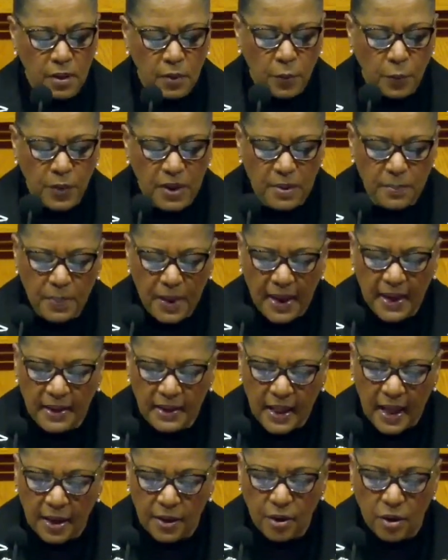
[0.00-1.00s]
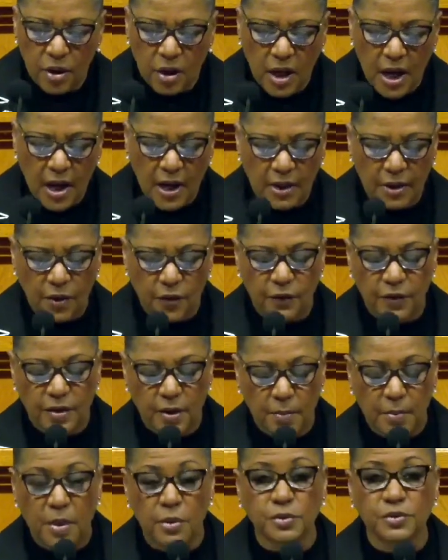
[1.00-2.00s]
We bail out on God over the
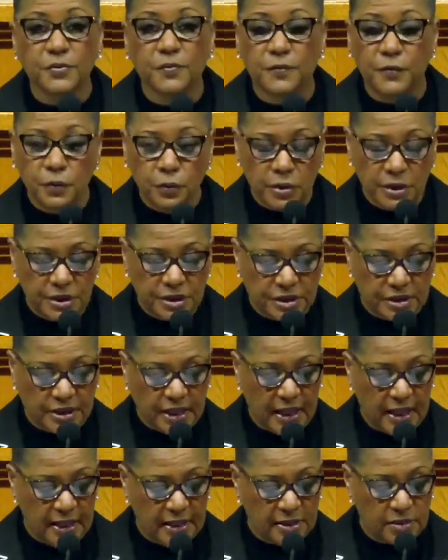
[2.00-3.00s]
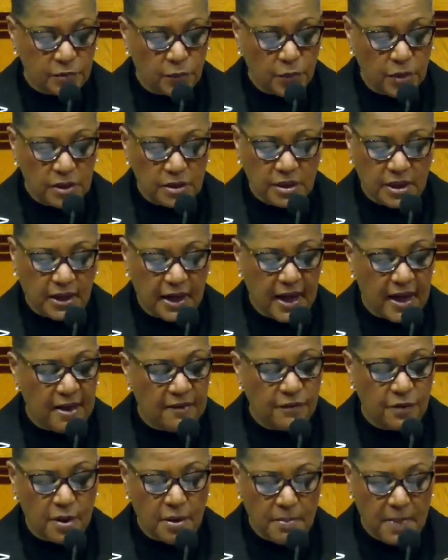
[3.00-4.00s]
most foolish things one could
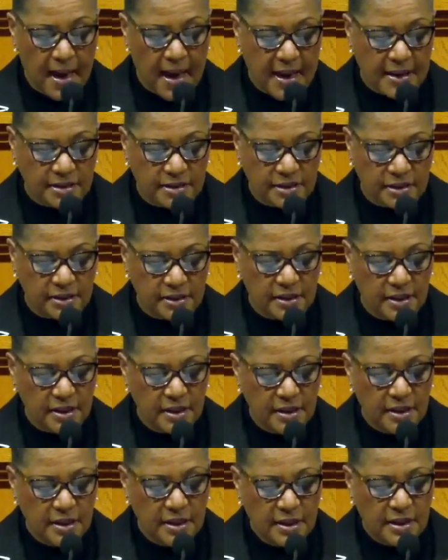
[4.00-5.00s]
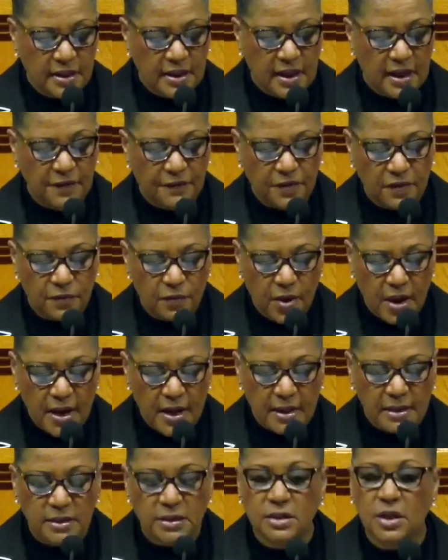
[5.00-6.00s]
ever imagine. If it
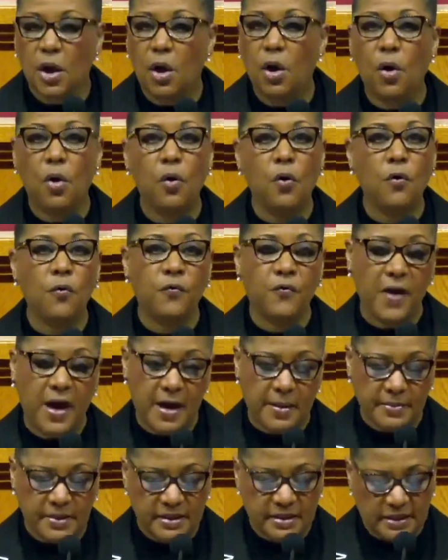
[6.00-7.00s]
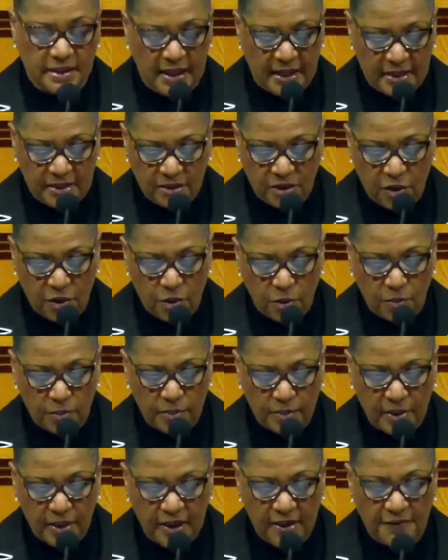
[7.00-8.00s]
rains, the whole family stays home.
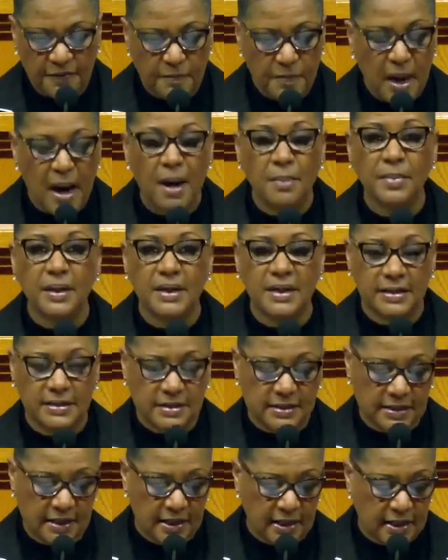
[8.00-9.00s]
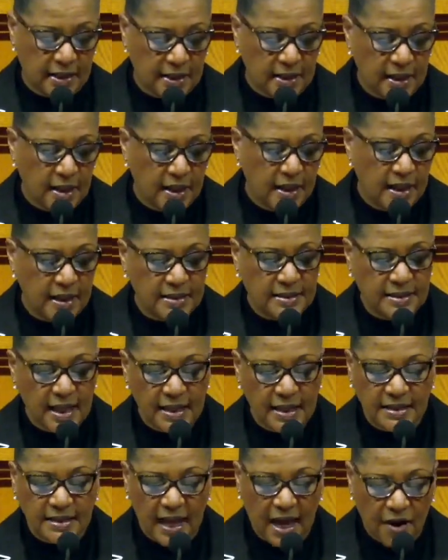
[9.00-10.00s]
If mama is sick, it
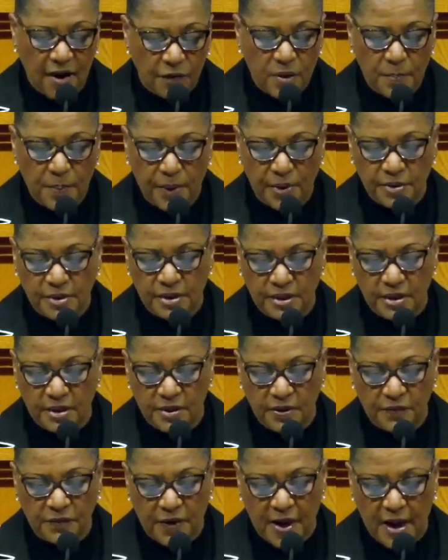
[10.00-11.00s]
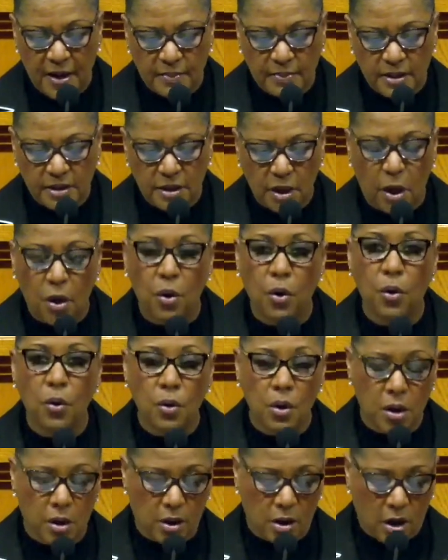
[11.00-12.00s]
takes every person in the family to
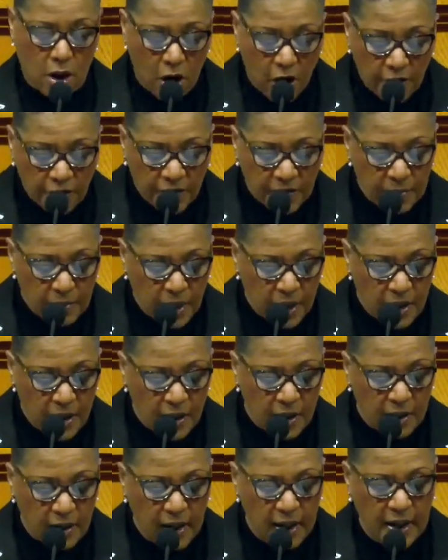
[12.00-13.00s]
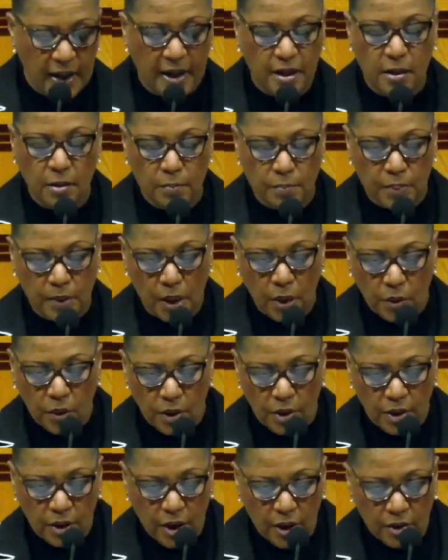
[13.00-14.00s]
hold her coffee mug and to blow
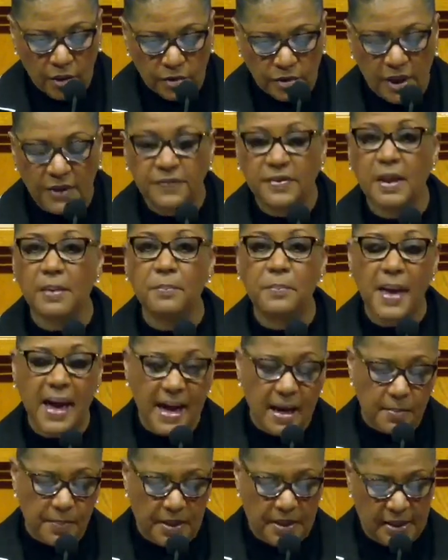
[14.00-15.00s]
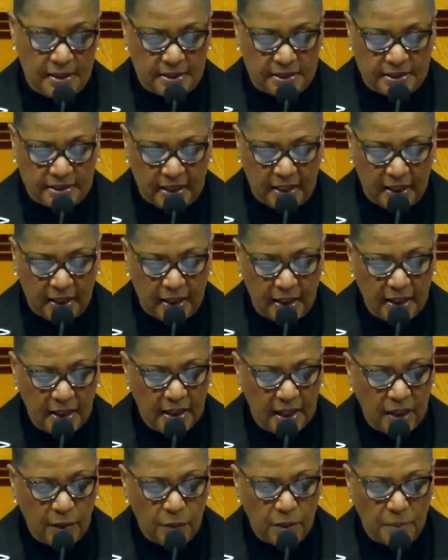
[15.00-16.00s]
her nose. If the baby is sick,
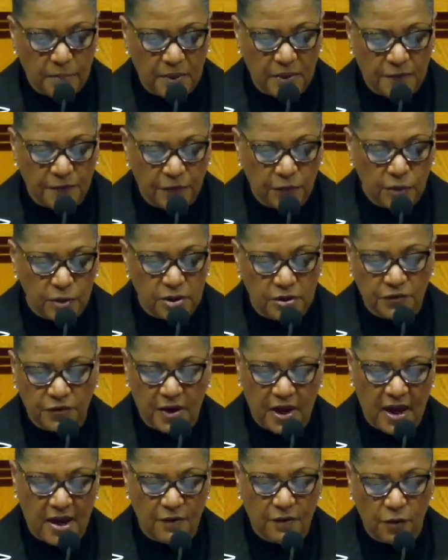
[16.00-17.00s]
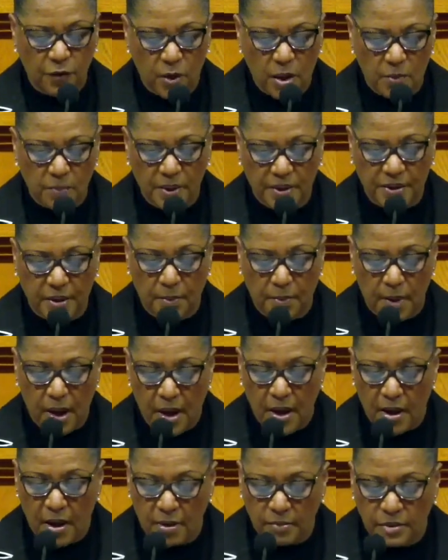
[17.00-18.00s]
it would be foolish for everyone but the
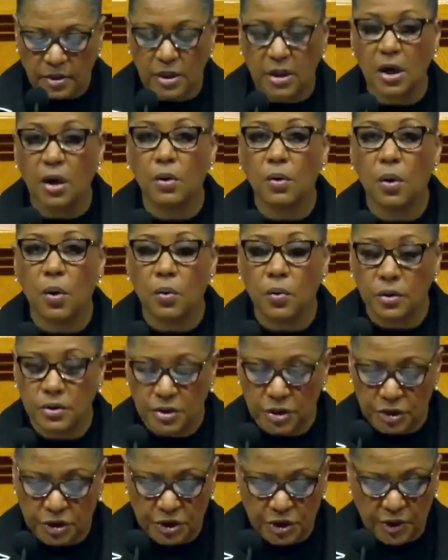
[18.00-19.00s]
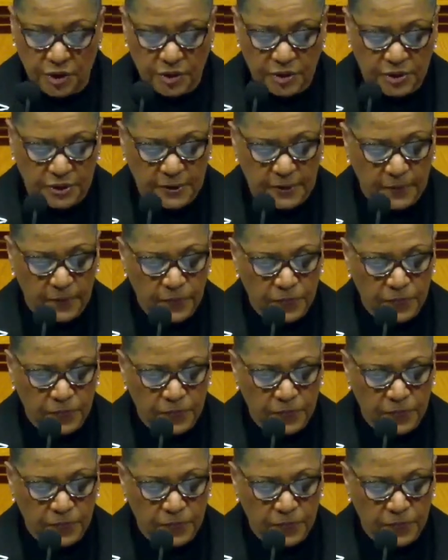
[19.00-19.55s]
mom to go on to church.